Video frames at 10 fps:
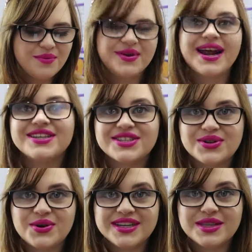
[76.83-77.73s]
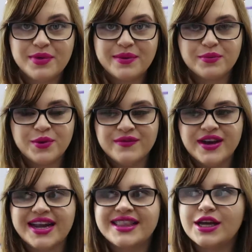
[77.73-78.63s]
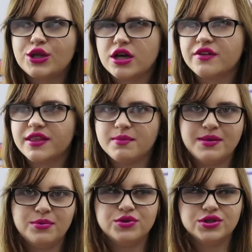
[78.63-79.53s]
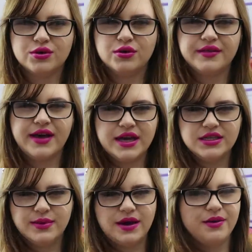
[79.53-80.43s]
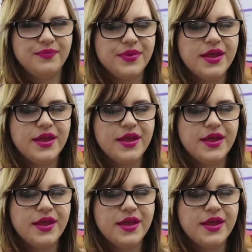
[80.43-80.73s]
But I just call it the People Mover, and I think a lot of other people just call it that as well.